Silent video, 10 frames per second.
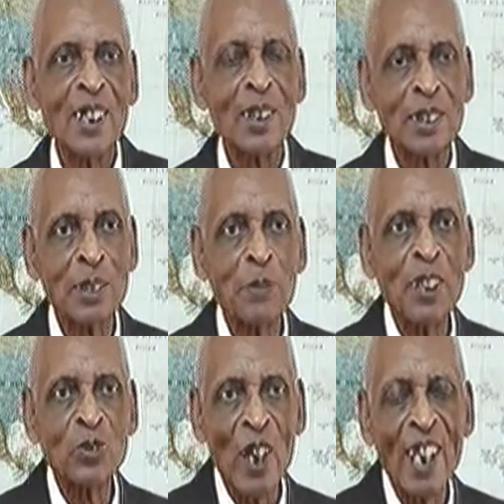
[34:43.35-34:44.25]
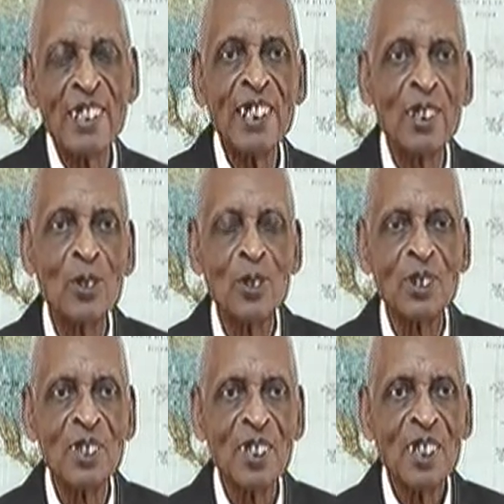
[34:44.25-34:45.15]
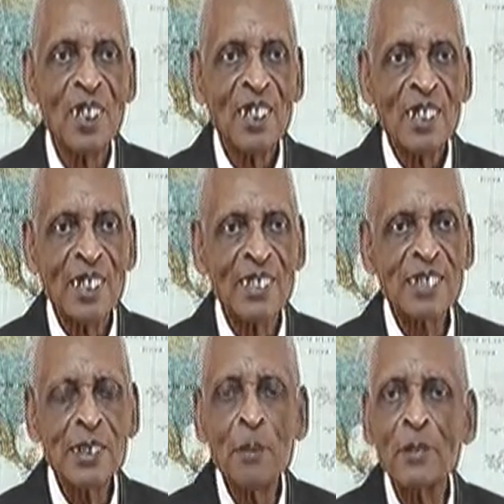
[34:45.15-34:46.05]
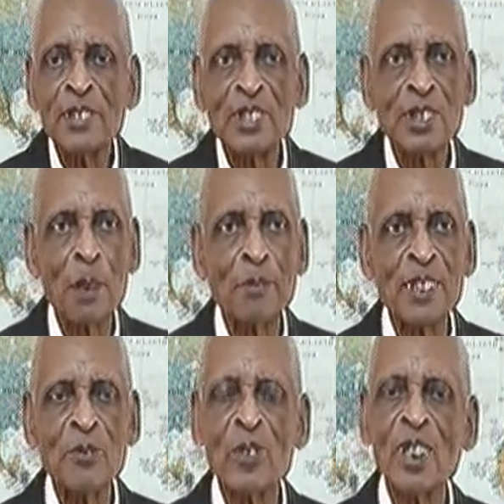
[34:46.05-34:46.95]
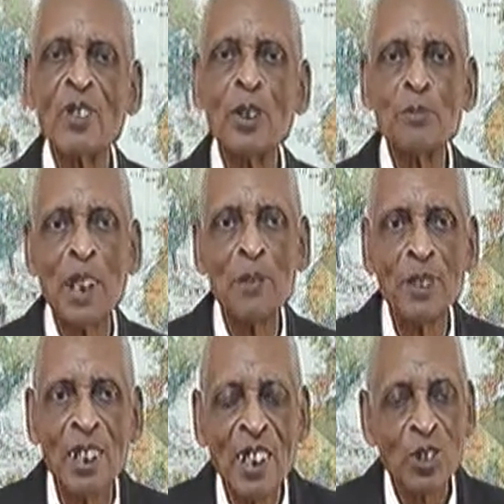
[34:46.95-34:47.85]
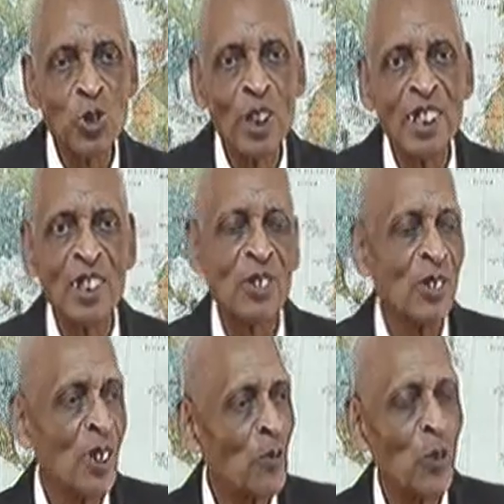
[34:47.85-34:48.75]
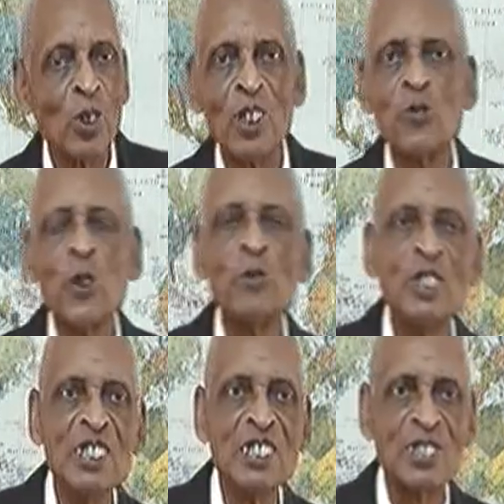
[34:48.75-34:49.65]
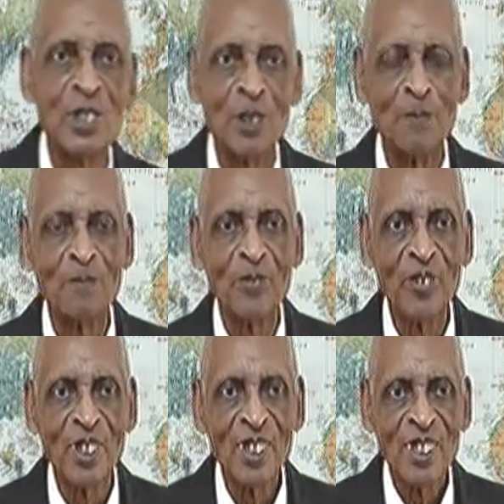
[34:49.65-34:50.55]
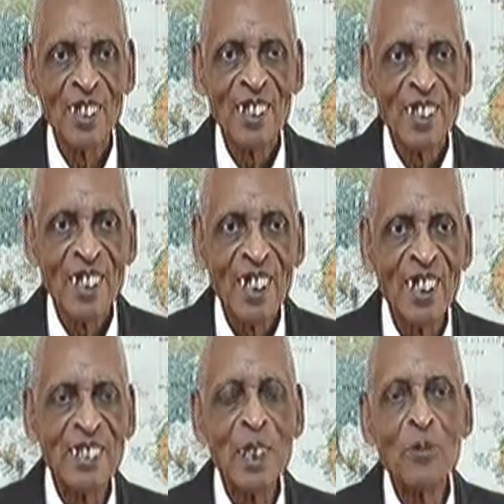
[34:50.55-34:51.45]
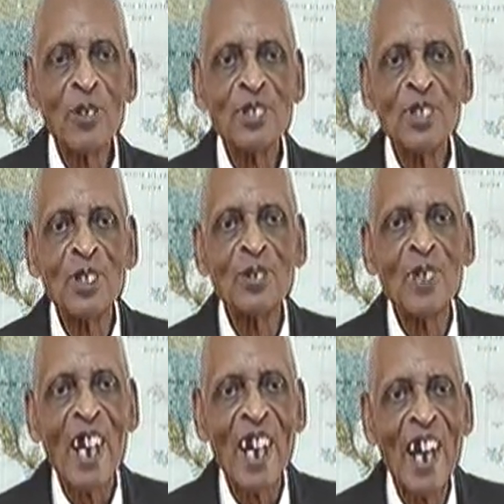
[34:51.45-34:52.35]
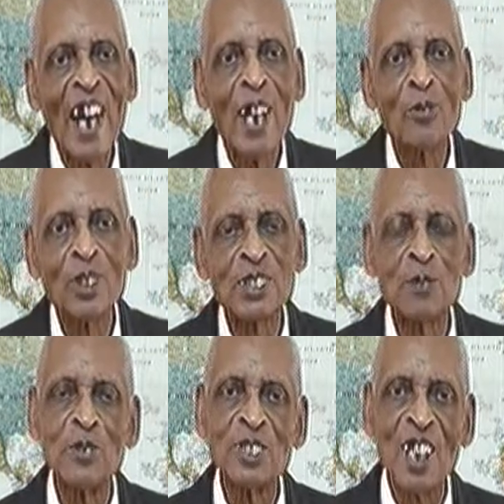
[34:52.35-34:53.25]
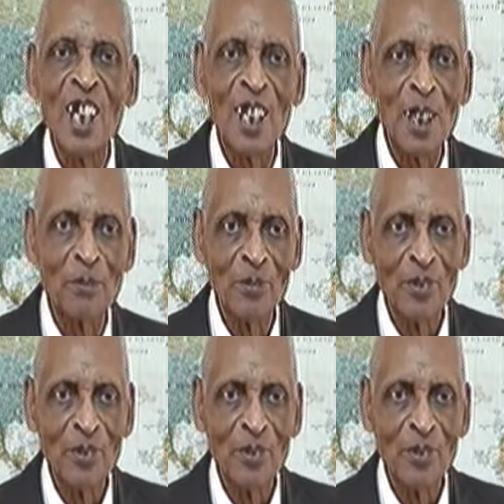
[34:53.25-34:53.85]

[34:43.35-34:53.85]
that's being tried in their court, is similar to something that went on maybe 20 or 30 or 40 or 50 years ago. Yes, sir. And they want to know how was it resolved